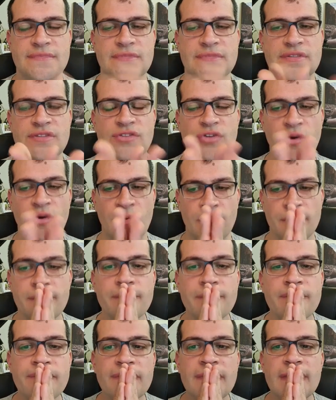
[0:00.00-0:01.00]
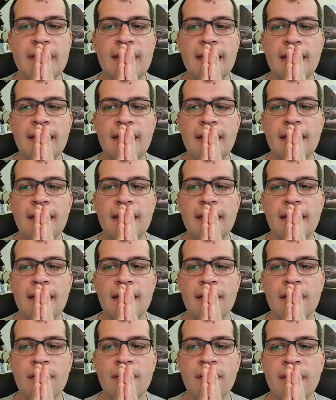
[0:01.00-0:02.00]
So,
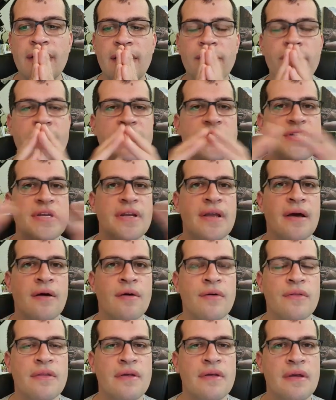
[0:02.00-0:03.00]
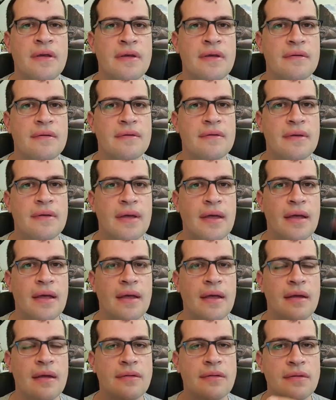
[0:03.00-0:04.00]
we are reaching now the
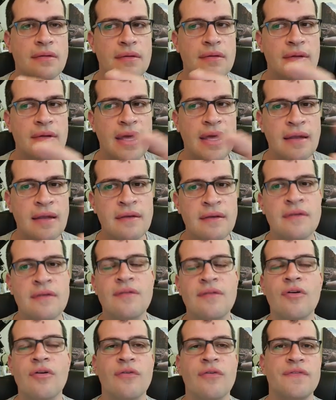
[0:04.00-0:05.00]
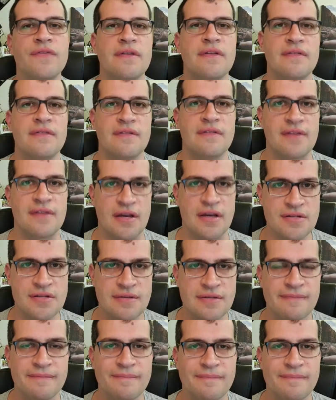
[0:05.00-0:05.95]
end of this discussion.